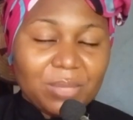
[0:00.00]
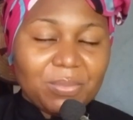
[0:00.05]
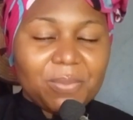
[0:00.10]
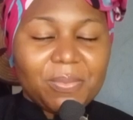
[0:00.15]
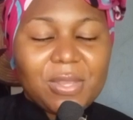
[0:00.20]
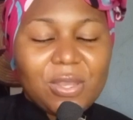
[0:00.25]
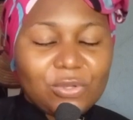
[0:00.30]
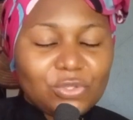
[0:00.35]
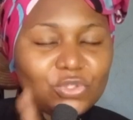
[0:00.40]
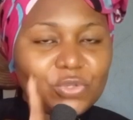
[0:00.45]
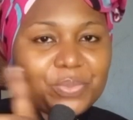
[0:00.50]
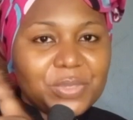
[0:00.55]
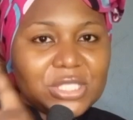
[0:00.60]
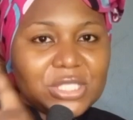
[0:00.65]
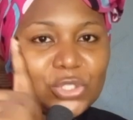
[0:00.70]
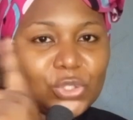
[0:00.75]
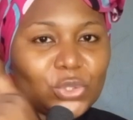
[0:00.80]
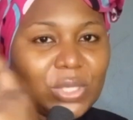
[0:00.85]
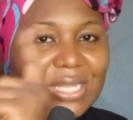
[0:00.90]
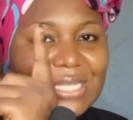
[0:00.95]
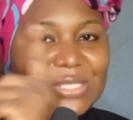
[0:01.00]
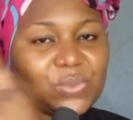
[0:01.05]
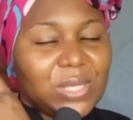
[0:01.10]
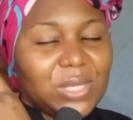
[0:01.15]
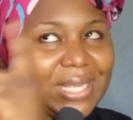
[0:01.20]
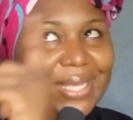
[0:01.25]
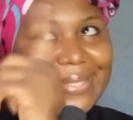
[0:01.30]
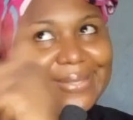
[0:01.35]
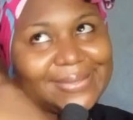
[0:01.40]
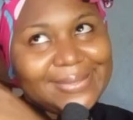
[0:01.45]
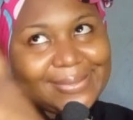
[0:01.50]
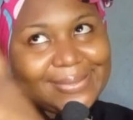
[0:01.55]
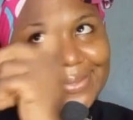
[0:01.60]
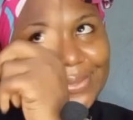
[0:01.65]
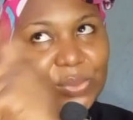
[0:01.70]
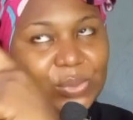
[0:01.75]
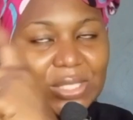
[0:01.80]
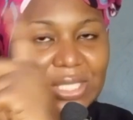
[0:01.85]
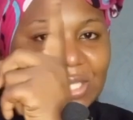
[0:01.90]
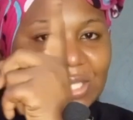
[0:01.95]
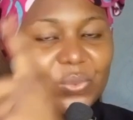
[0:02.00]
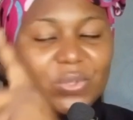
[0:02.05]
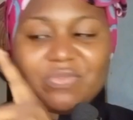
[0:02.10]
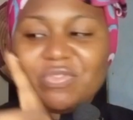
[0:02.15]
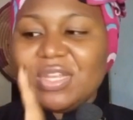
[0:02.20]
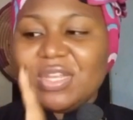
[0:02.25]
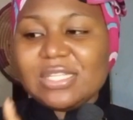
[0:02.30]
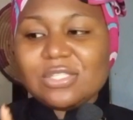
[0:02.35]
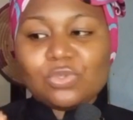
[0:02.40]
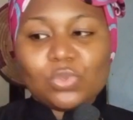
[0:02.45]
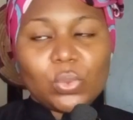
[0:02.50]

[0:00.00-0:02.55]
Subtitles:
Maybe I'll drop it in dollars when I know the equivalents.